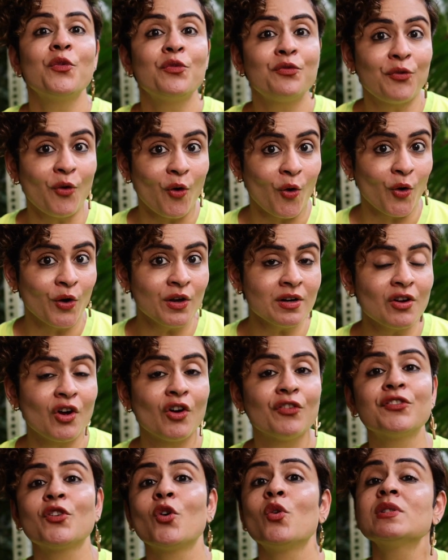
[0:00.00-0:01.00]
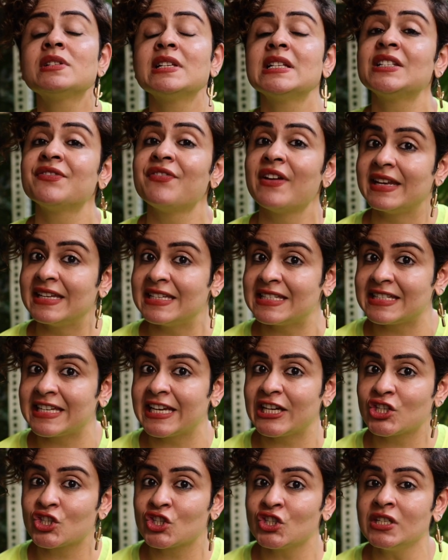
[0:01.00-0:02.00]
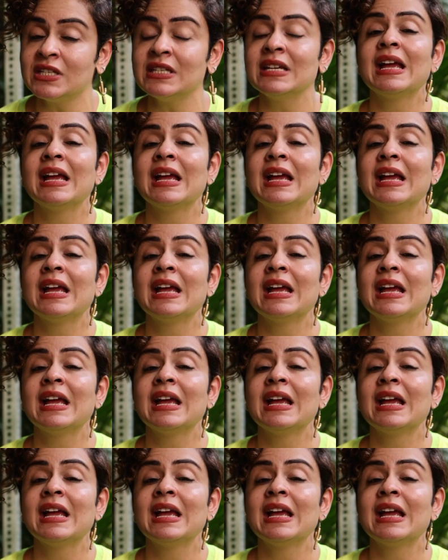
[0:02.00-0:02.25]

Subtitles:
for, of course, its fenestration